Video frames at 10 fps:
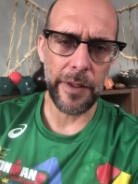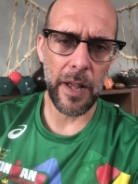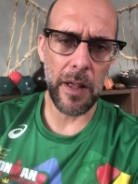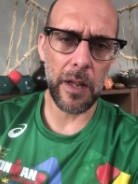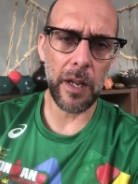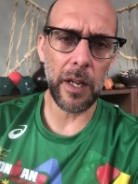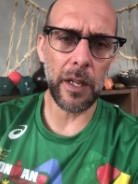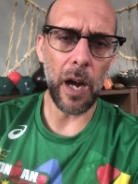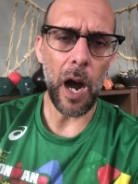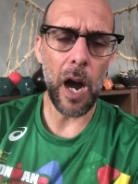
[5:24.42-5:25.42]
that
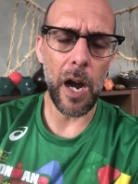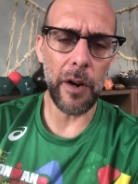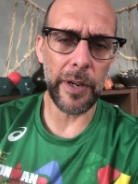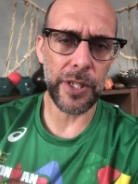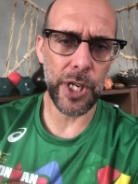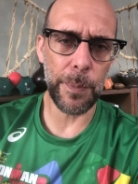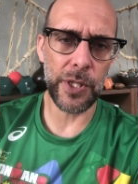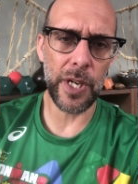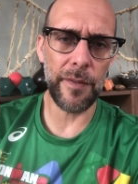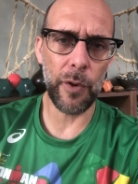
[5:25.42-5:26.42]
hiring cheap
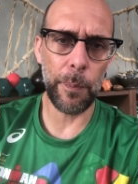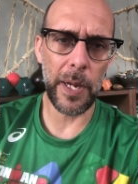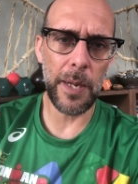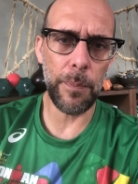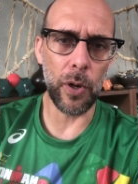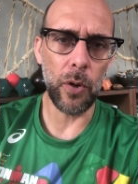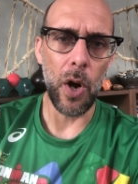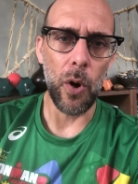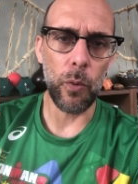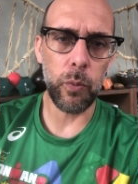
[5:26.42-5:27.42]
and cheerful people
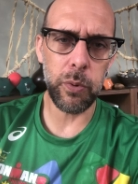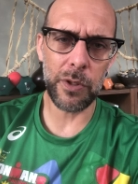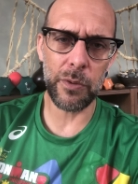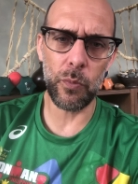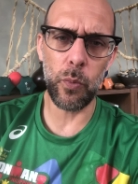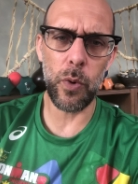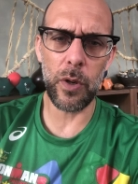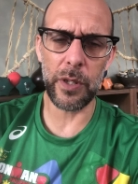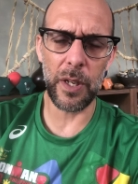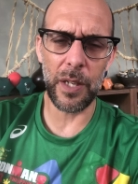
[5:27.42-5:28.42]
wasn't
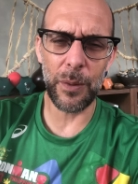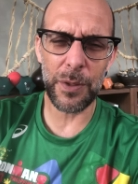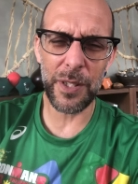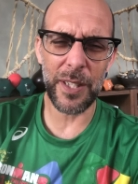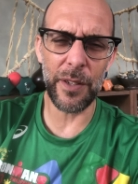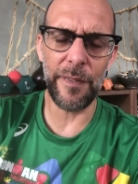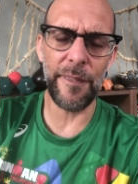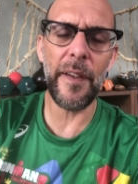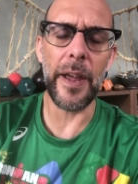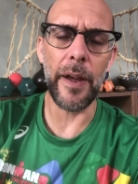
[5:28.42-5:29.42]
what wasn't a good
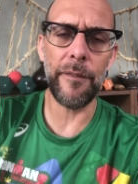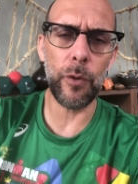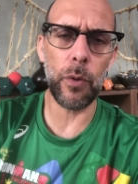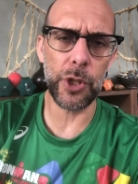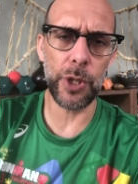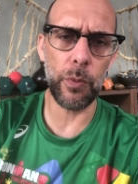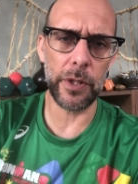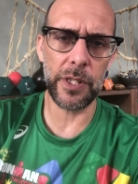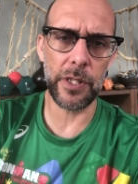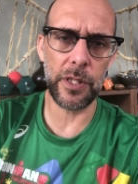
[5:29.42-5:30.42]
fit for what she
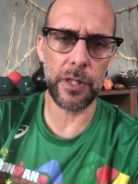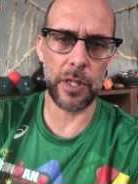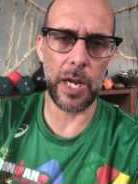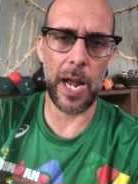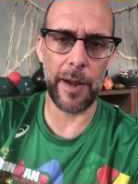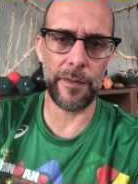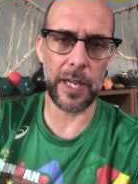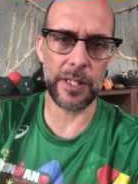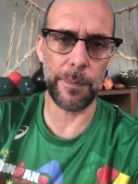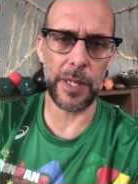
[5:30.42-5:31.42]
wanted to do, have
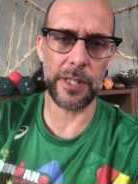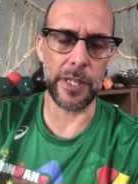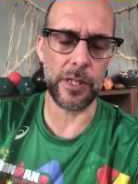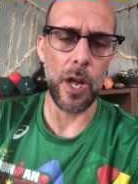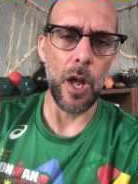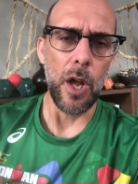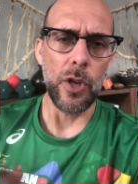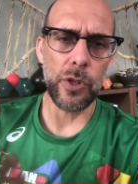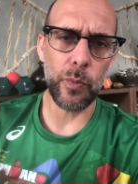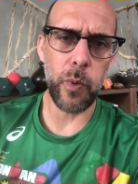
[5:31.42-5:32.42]
as a business
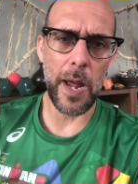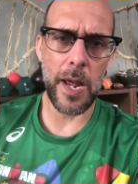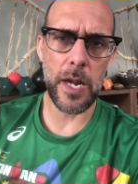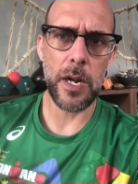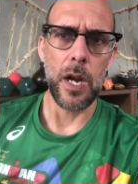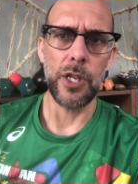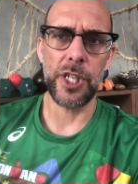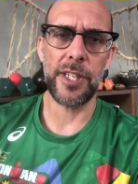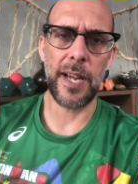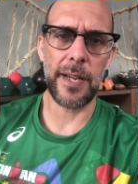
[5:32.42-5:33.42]
so when
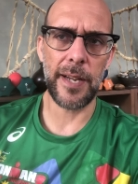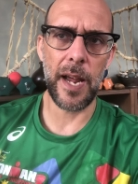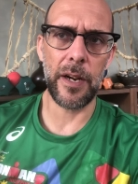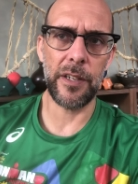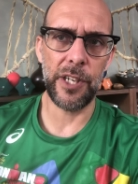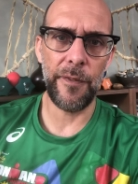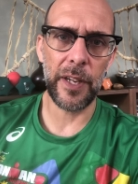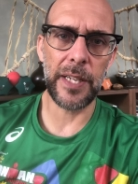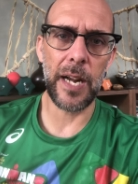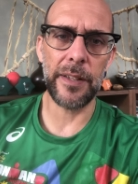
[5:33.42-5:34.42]
she sat down and she
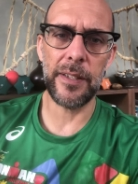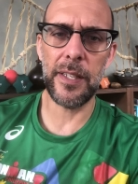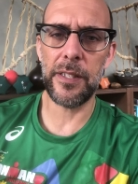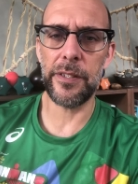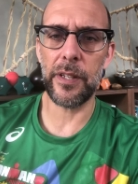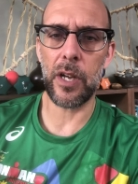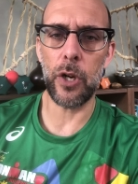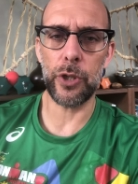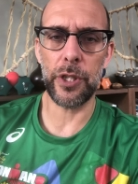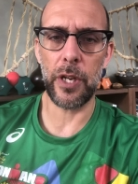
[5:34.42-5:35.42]
figured out this is the
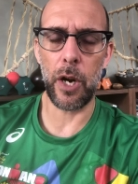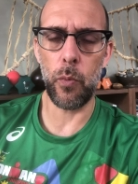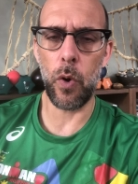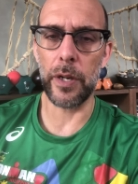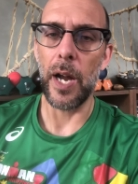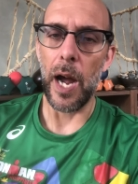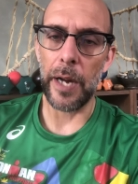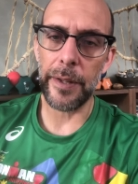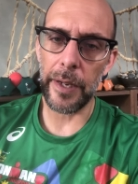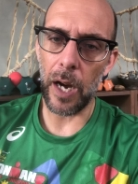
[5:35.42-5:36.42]
culture that i want
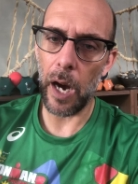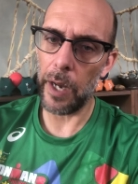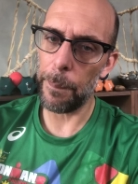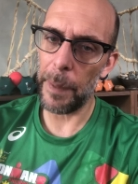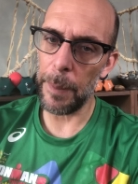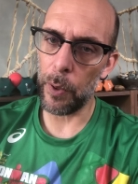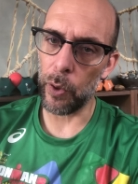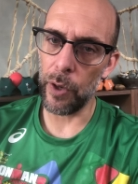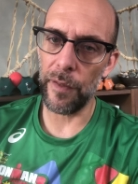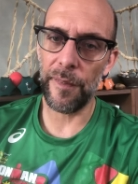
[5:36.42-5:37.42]
and then hired
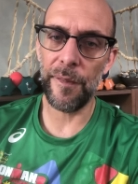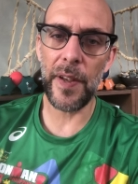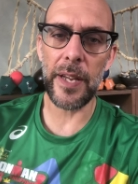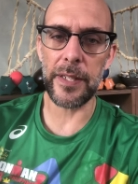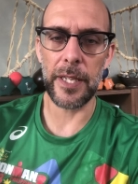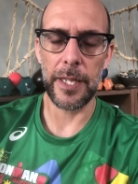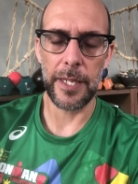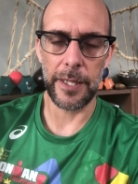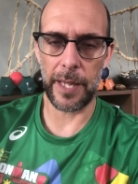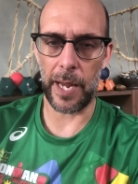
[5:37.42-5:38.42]
people who fit
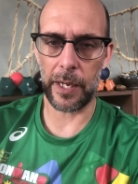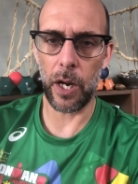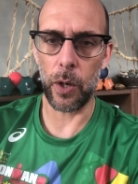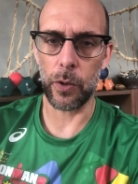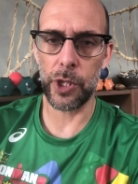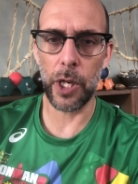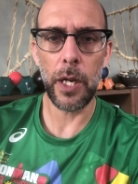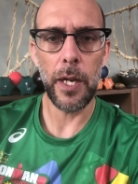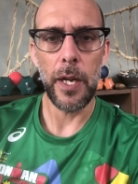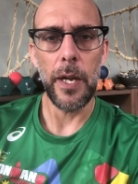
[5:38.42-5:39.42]
that culture.